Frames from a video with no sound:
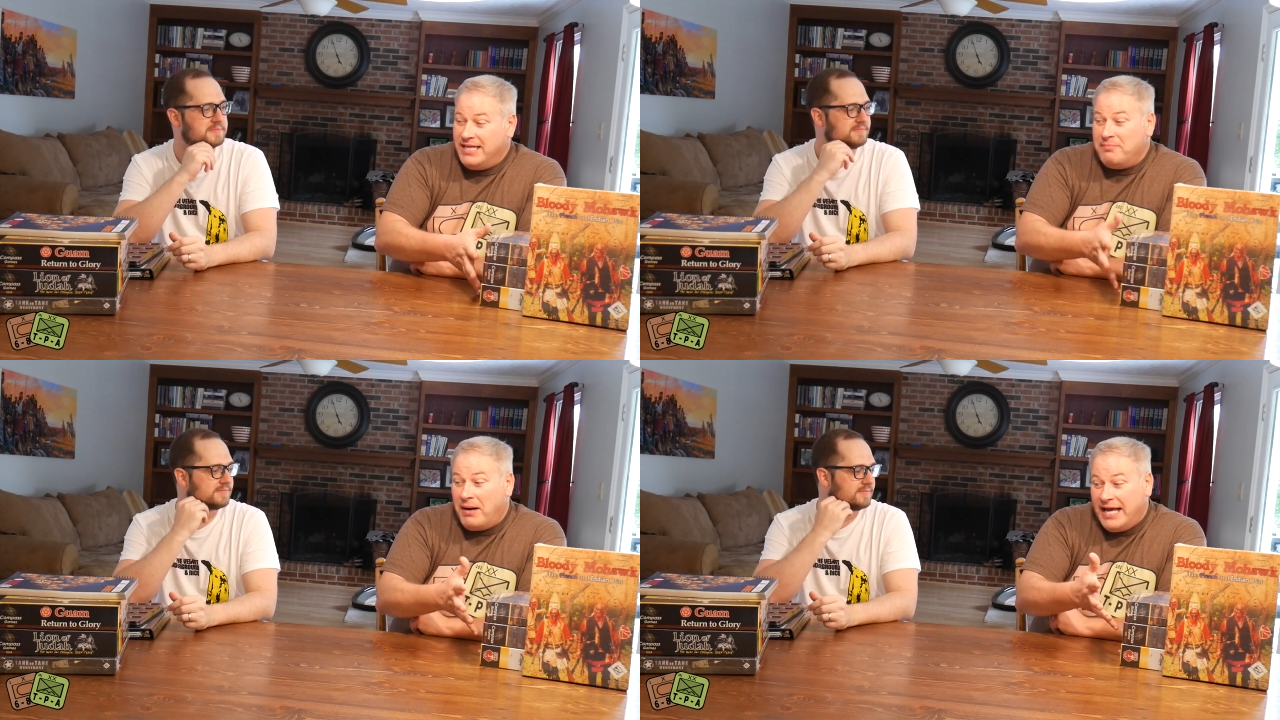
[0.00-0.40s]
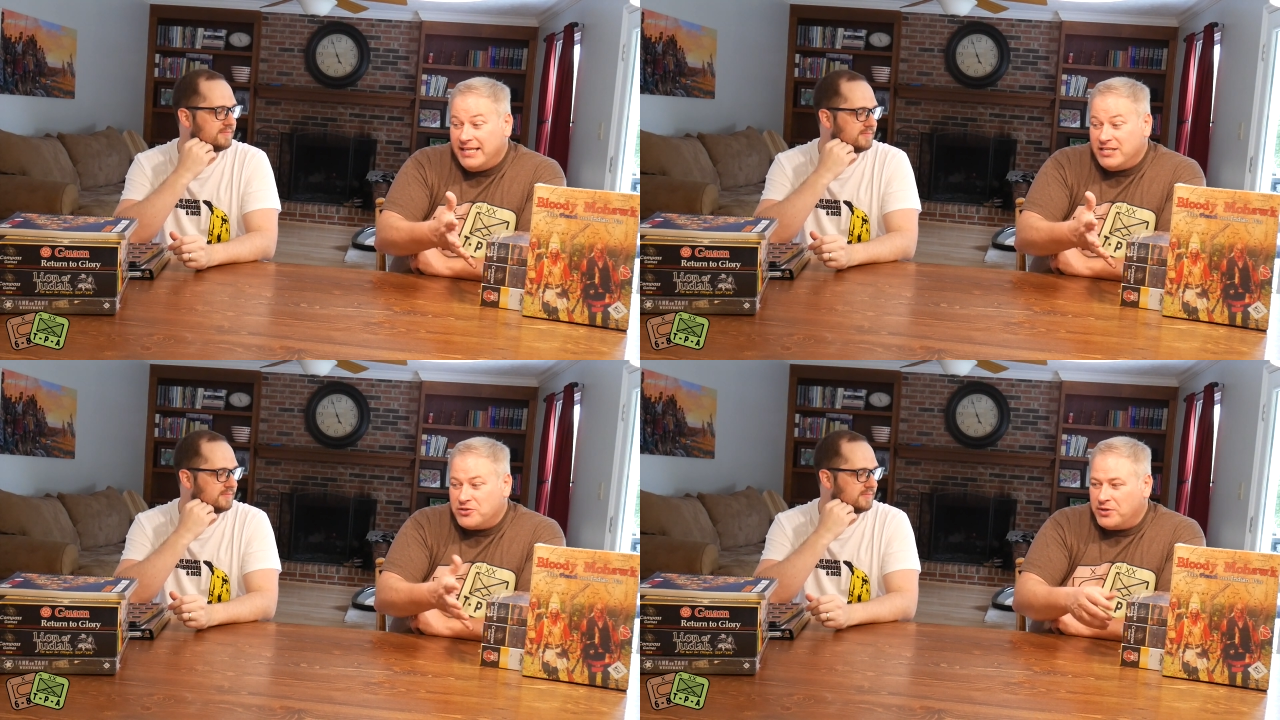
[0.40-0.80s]
Speaker 1: did buy
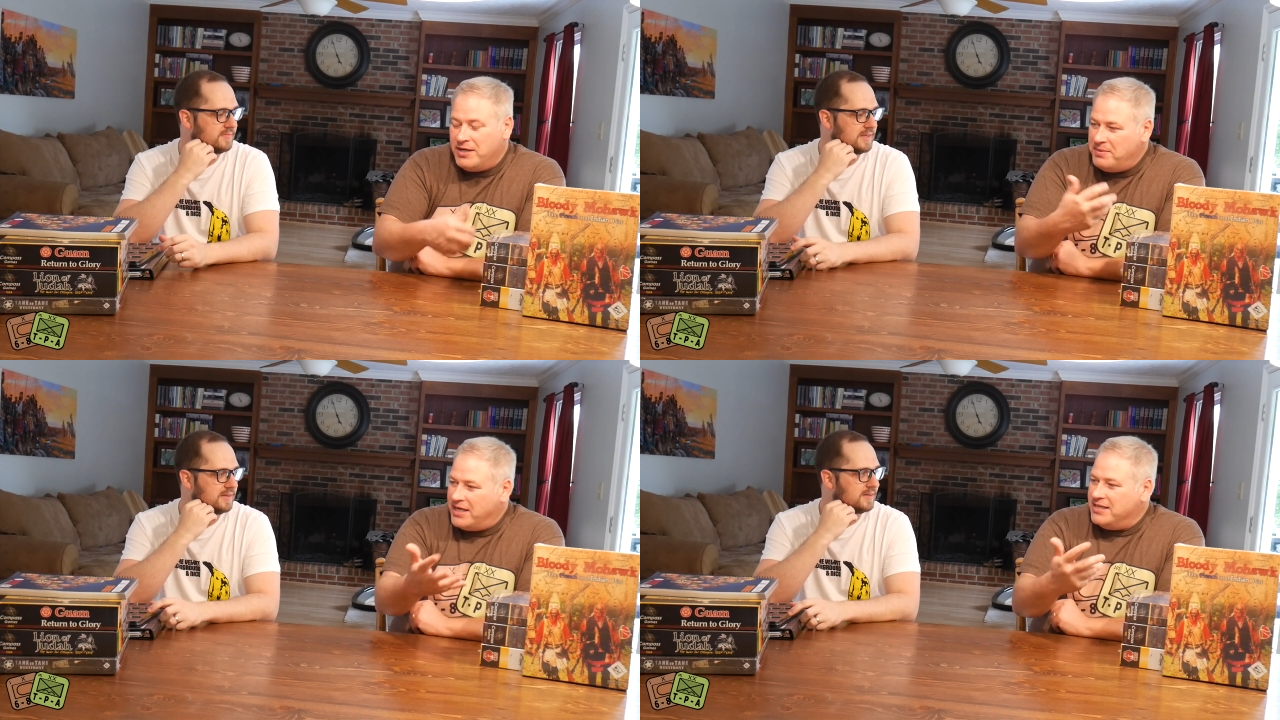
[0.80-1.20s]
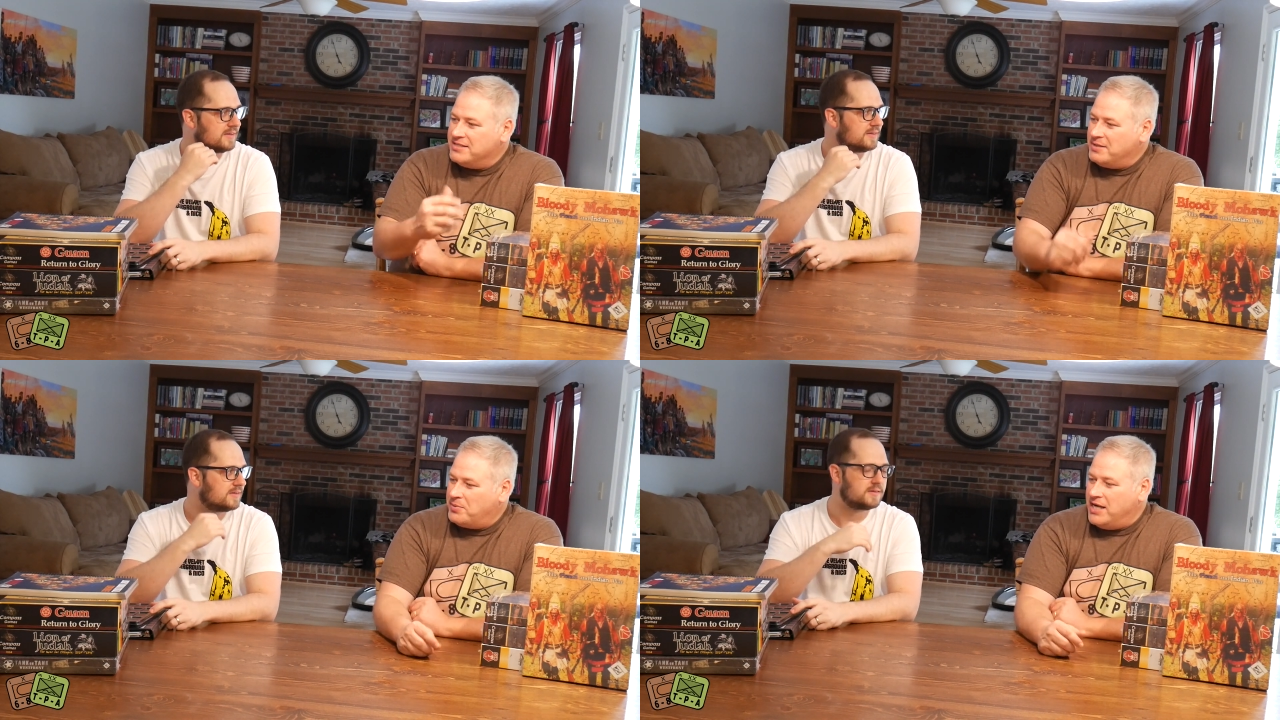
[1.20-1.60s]
these three
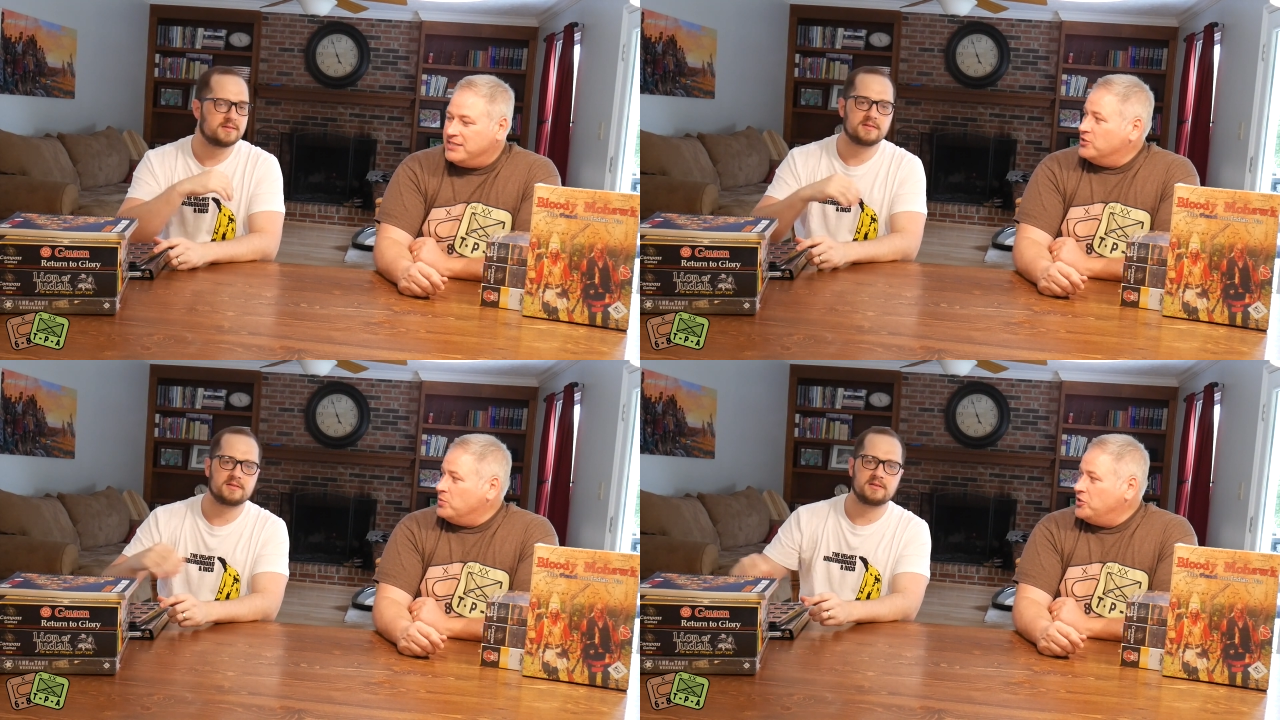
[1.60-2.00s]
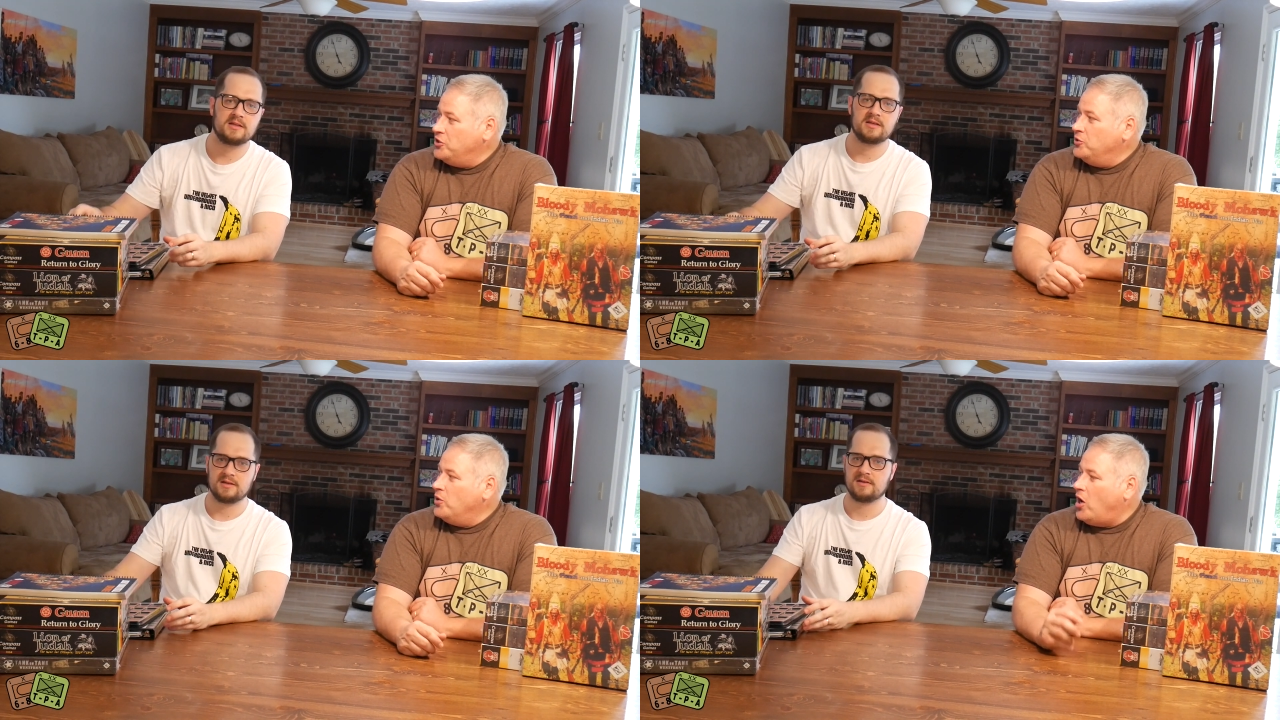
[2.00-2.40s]
because the prices were
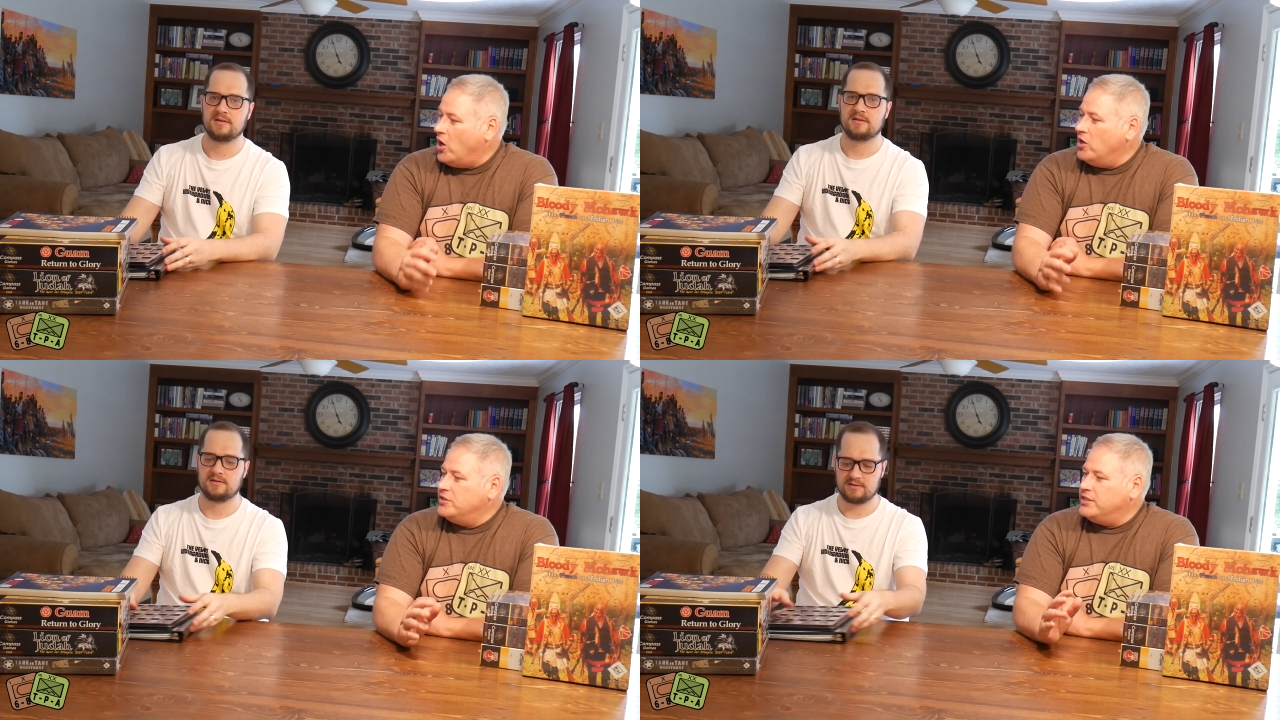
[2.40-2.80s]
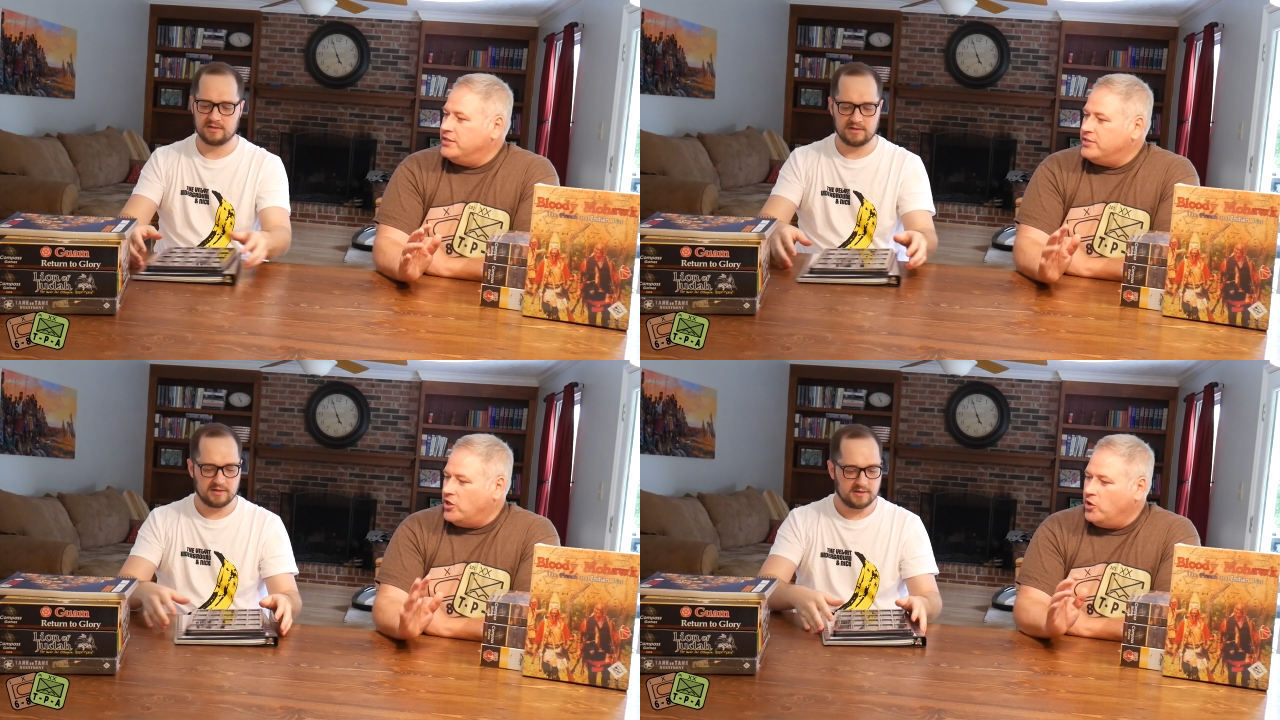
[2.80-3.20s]
too hard to
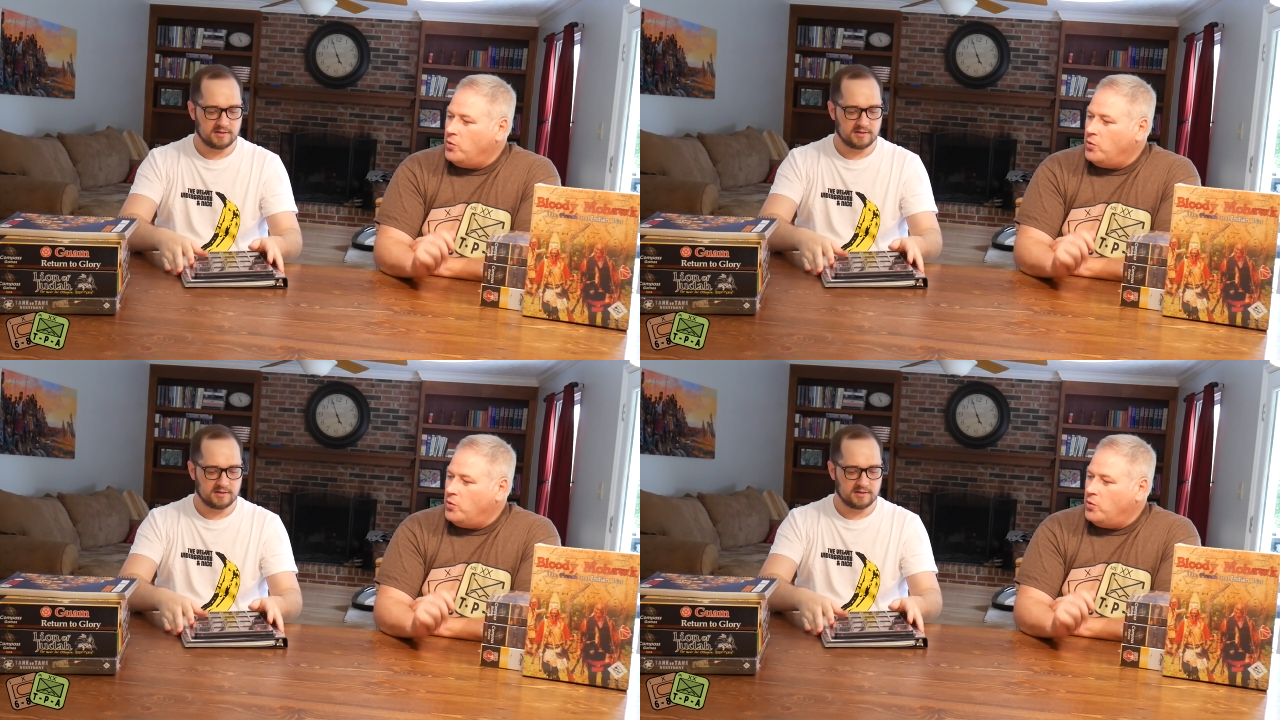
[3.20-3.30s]
turn